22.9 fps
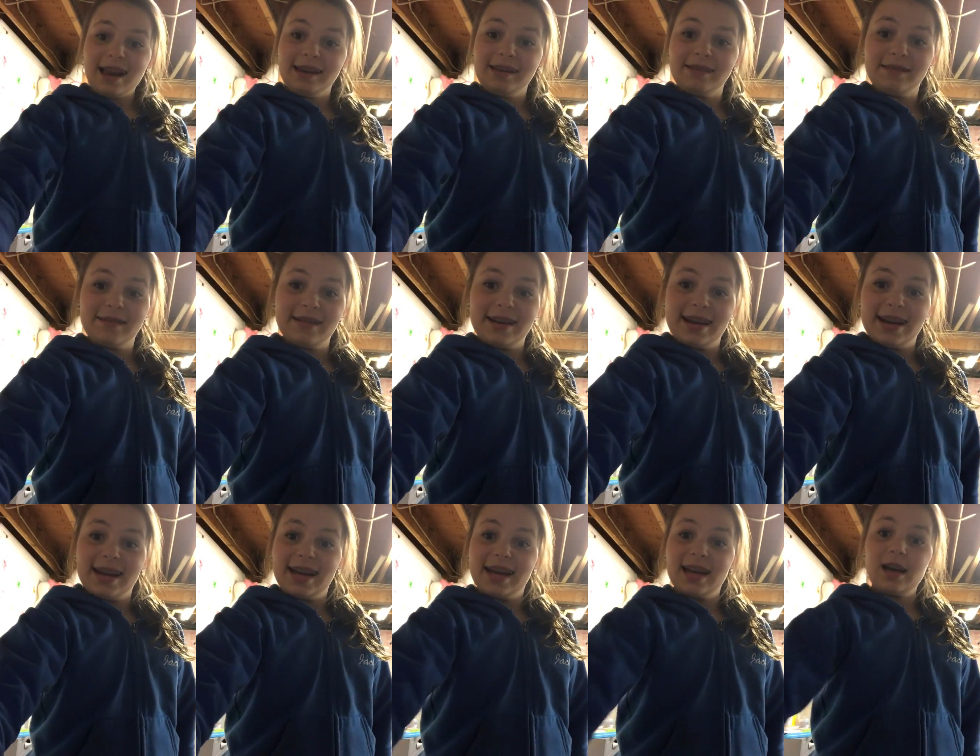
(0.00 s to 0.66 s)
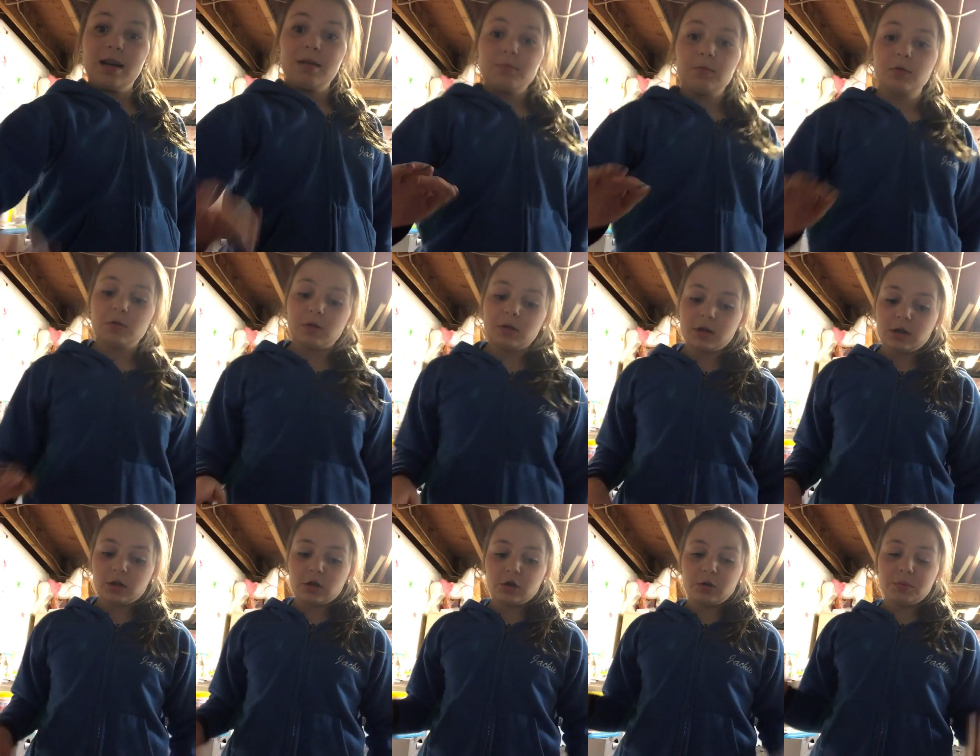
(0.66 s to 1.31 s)
Anyway, I'm
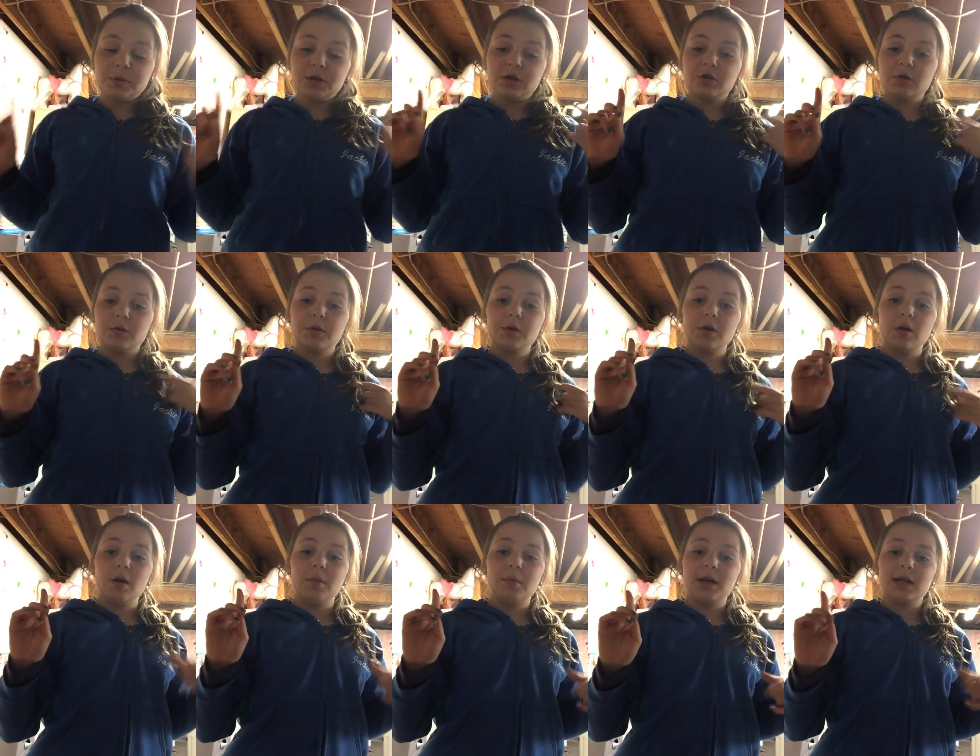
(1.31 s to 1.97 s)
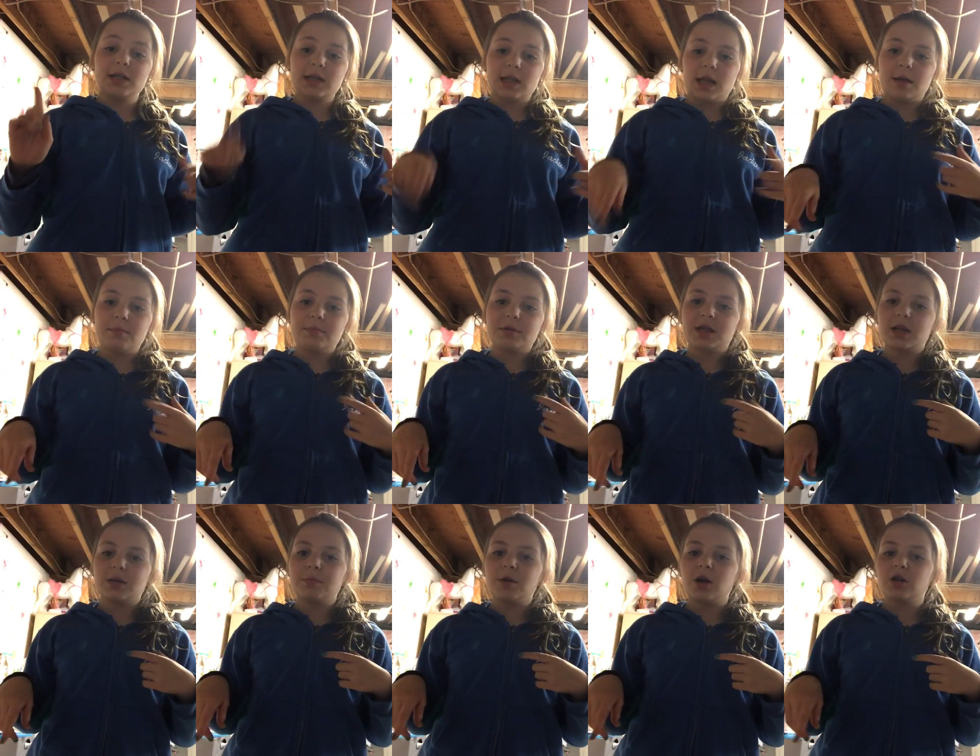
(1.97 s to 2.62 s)
going to be showing you all my
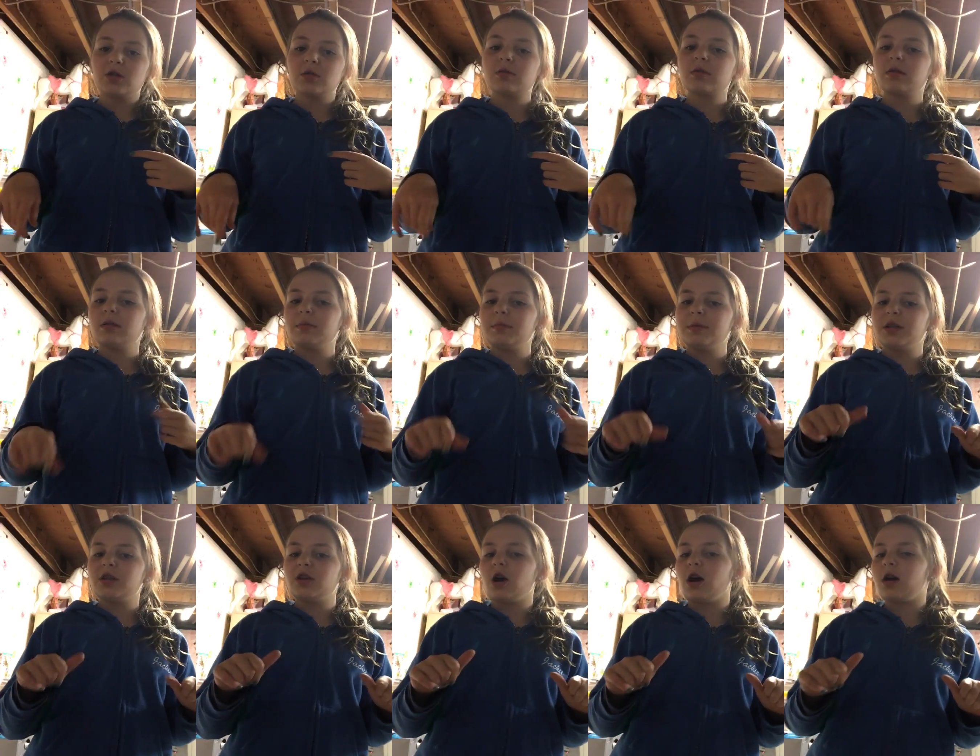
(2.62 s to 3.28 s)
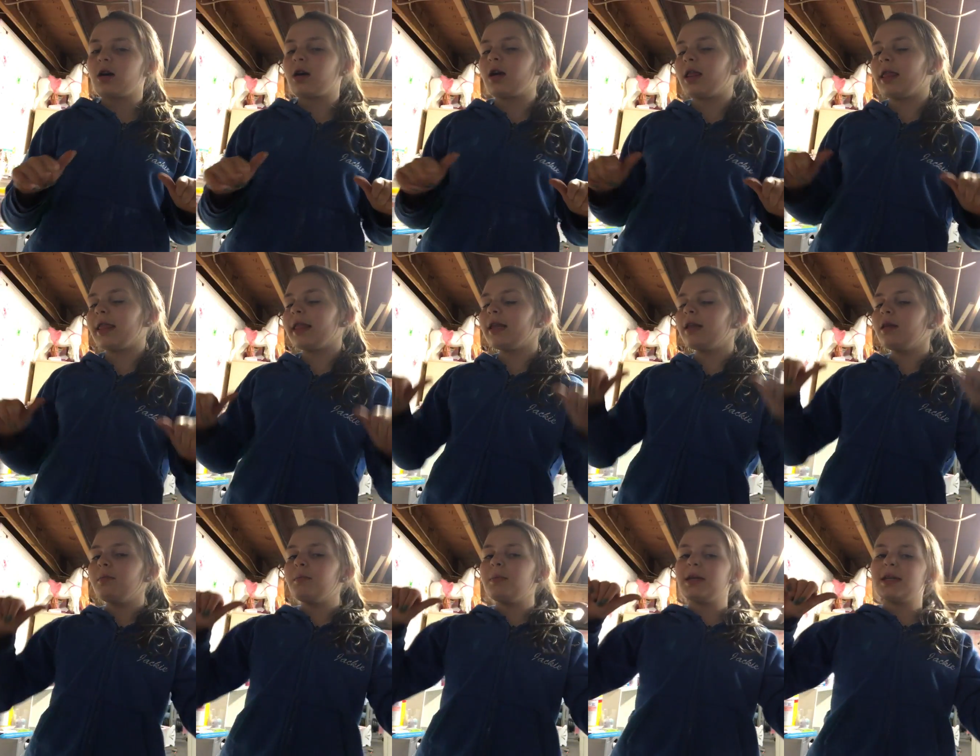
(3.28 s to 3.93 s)
slimes, and I'm also going to be talking a
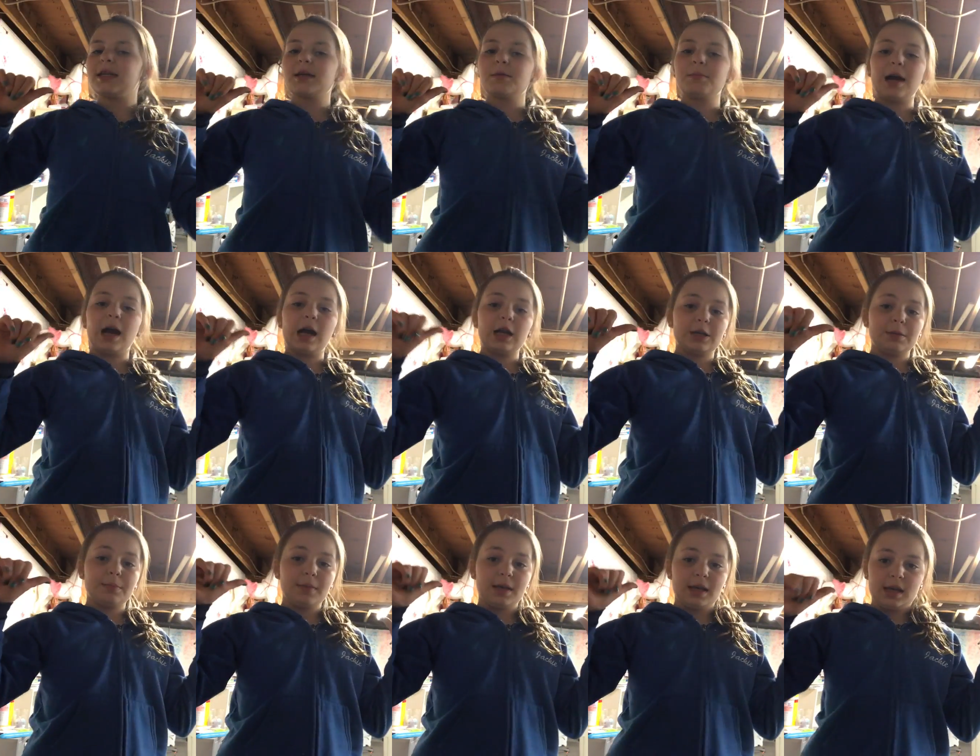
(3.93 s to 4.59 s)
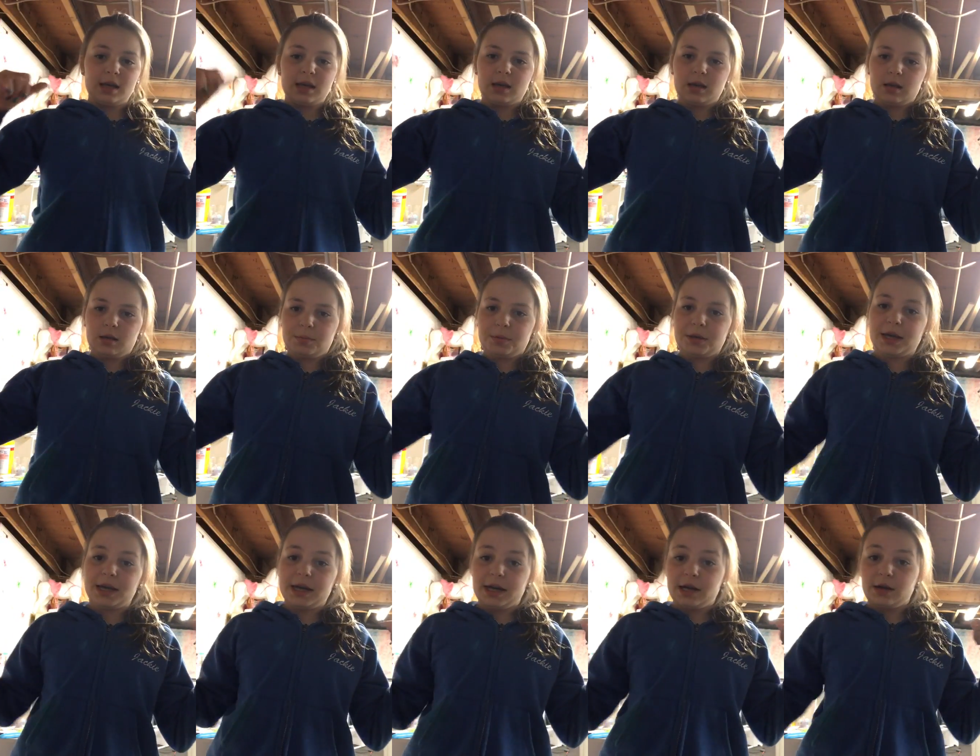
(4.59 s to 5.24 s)
little bit about me in the
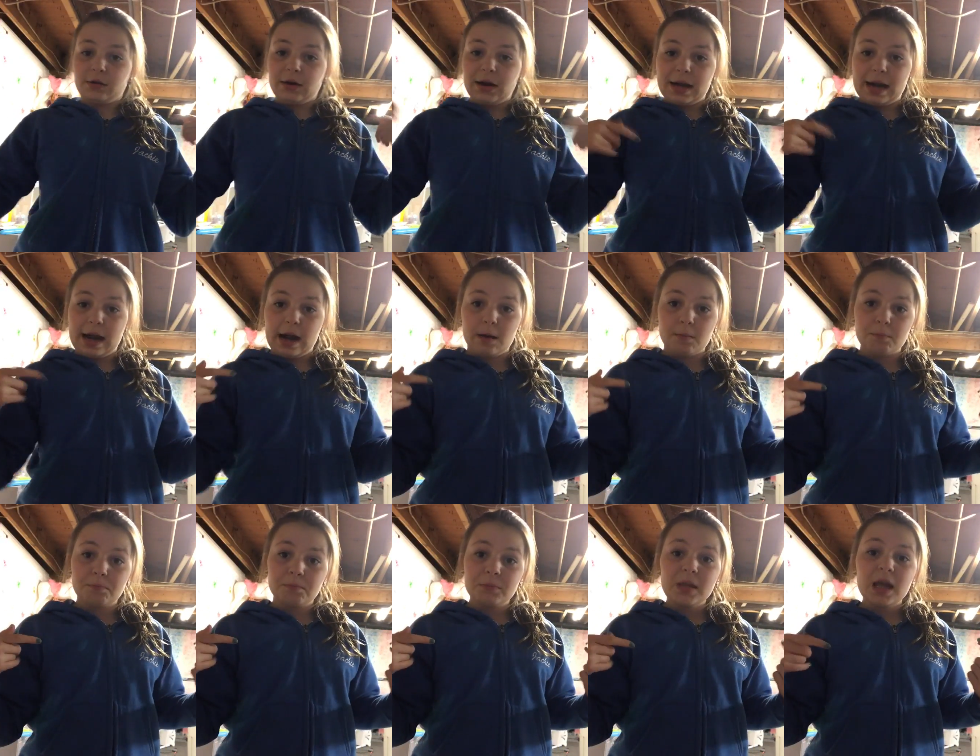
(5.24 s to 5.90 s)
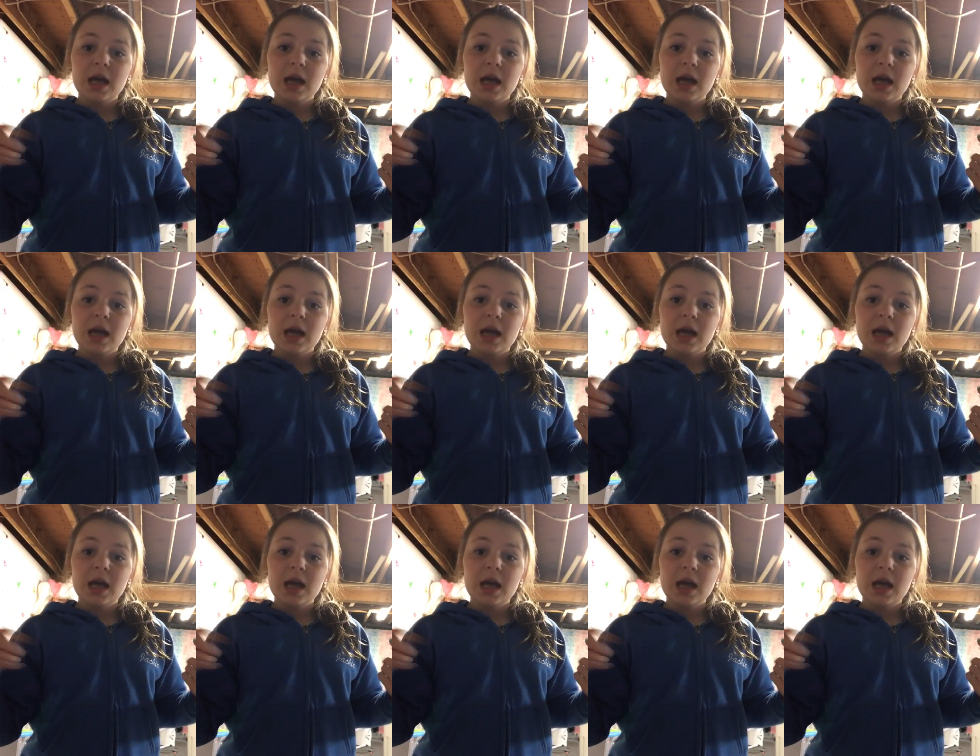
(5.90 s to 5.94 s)
beginning right now.